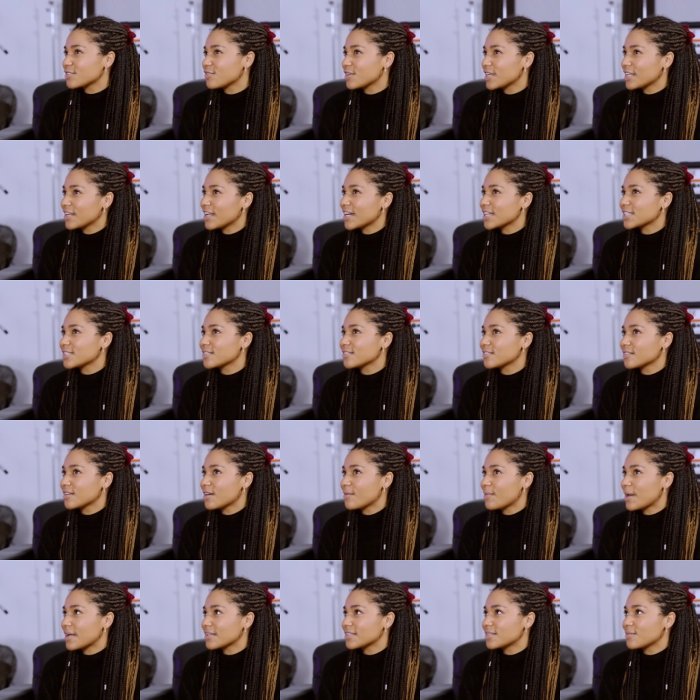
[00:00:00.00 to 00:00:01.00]
really nice
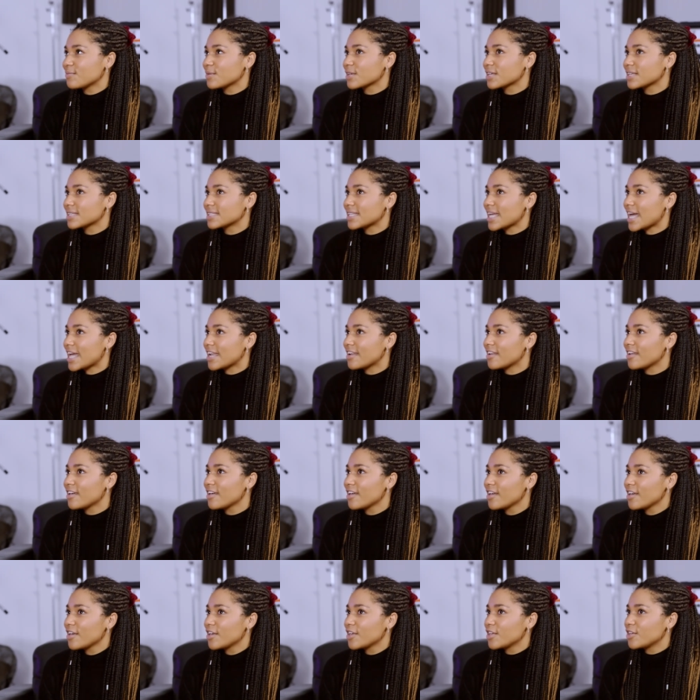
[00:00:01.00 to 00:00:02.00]
about it, because then
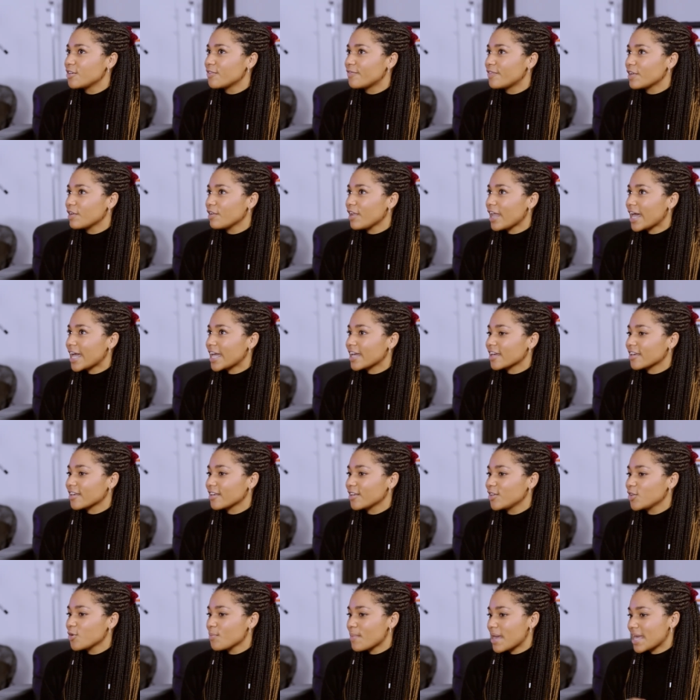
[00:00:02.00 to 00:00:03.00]
you feel like
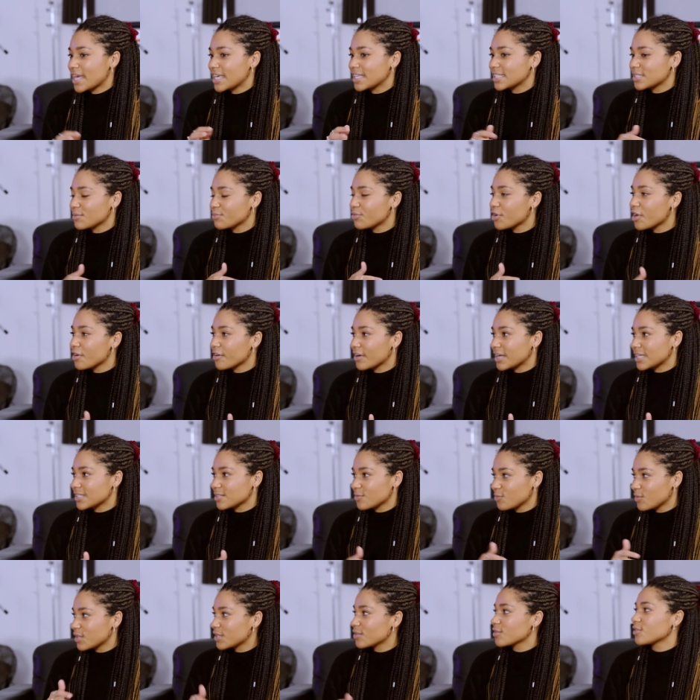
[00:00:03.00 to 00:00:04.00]
you're making some
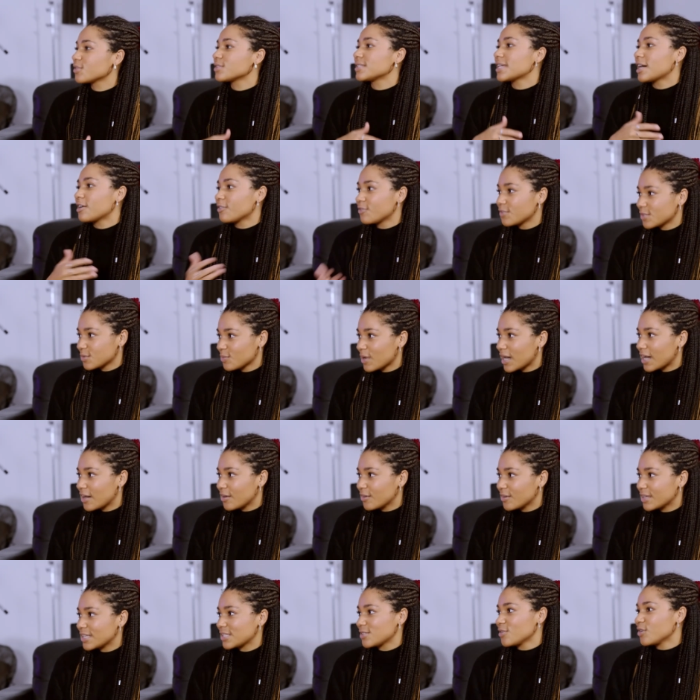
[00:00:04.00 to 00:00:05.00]
progress with yourself as
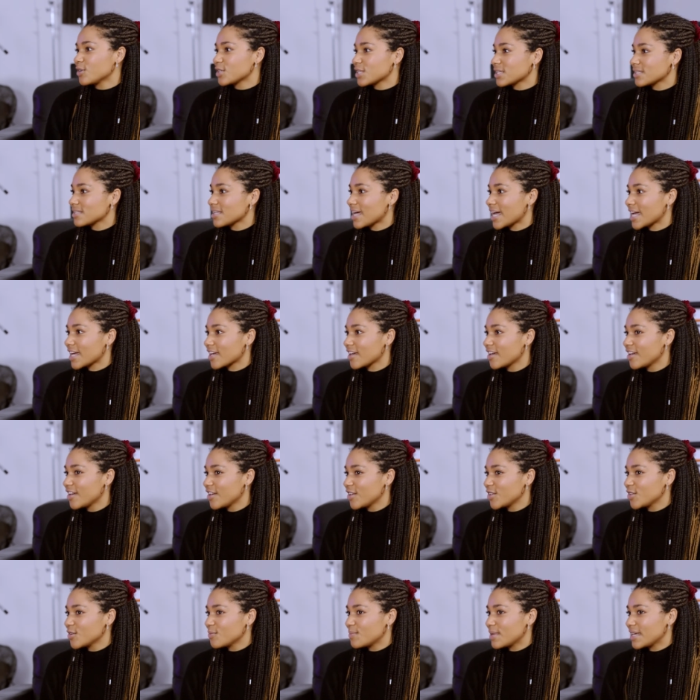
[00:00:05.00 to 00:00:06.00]
well. It's not just like
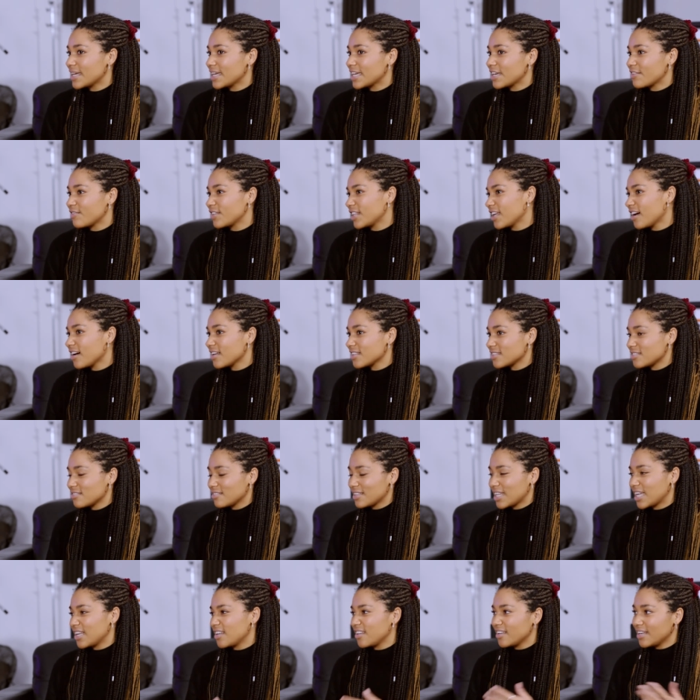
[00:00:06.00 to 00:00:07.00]
you're being given the answer
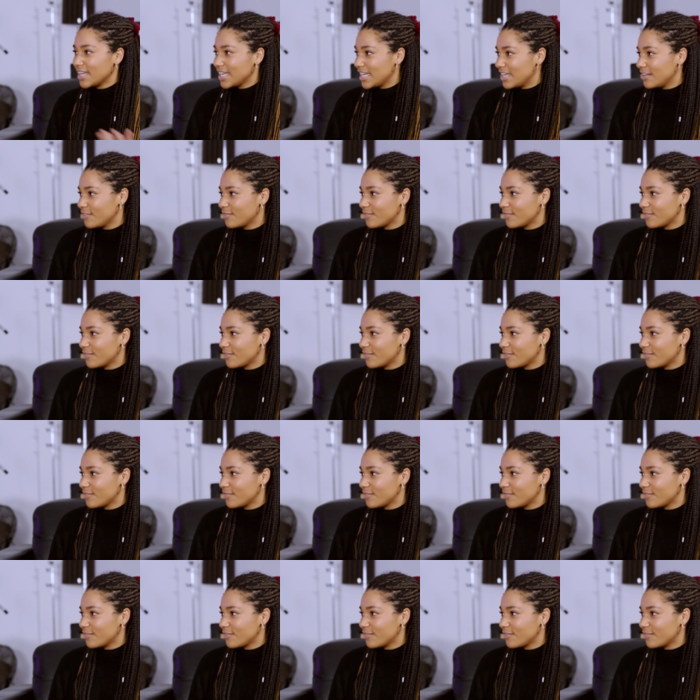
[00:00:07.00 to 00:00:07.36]
and then you leave.